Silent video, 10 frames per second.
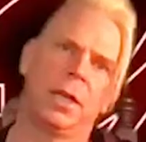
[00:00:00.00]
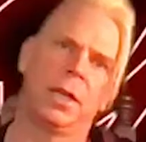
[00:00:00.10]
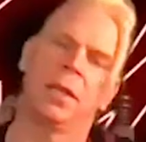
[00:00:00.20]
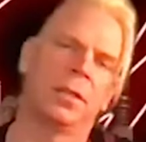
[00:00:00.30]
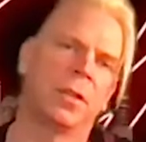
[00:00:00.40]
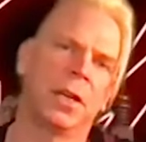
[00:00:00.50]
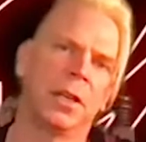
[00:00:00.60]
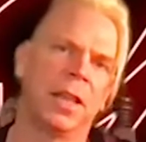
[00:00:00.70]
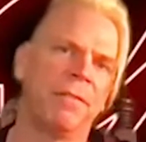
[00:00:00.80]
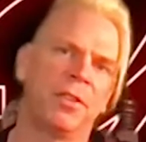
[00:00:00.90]
It's like a
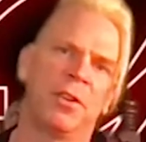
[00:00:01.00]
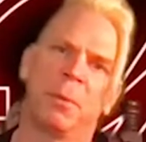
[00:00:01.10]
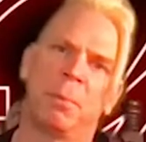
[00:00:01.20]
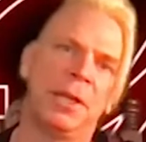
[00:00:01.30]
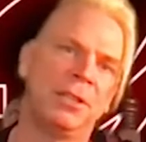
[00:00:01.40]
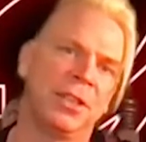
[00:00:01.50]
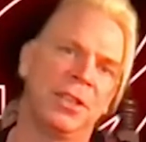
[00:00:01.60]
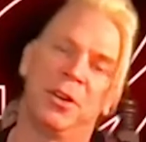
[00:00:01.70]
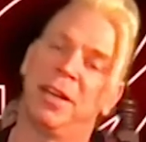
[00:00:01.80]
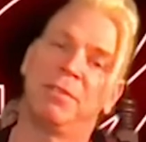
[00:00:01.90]
leftover pizza. You
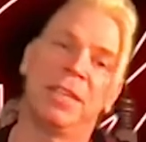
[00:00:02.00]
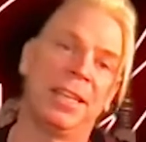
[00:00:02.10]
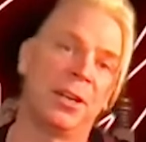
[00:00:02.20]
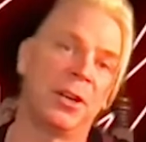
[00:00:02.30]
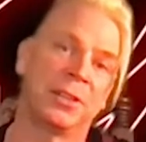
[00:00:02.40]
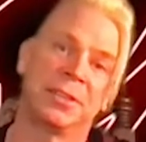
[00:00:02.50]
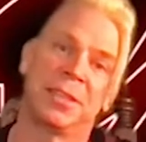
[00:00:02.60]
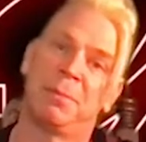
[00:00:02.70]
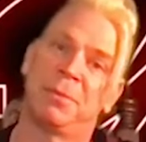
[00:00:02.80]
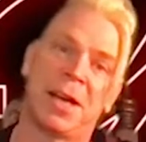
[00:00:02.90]
don't have to eat it all at the
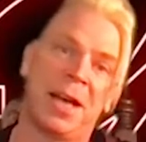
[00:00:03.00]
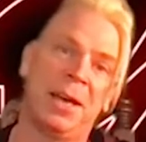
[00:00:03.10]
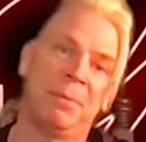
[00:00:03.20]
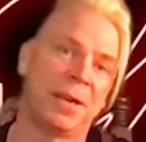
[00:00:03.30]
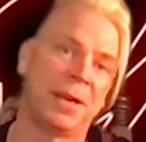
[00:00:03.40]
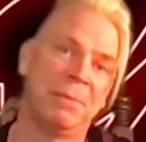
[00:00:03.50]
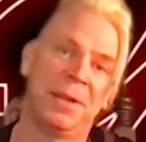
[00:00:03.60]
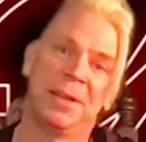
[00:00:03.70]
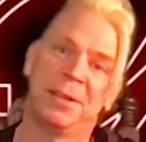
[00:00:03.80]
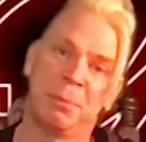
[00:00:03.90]
same time, Deb.
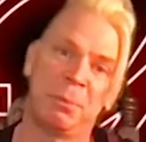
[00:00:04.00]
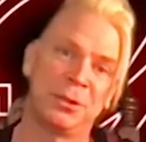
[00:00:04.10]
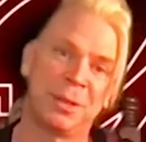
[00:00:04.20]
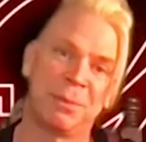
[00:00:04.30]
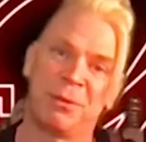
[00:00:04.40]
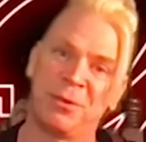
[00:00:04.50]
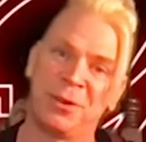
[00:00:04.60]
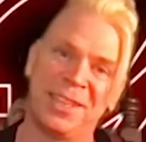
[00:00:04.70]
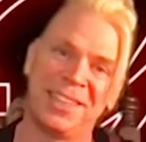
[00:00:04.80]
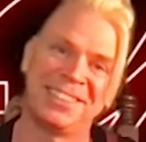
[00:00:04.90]
You put some in the
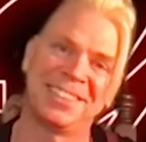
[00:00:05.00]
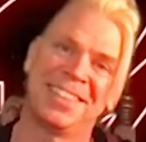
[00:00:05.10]
fridge.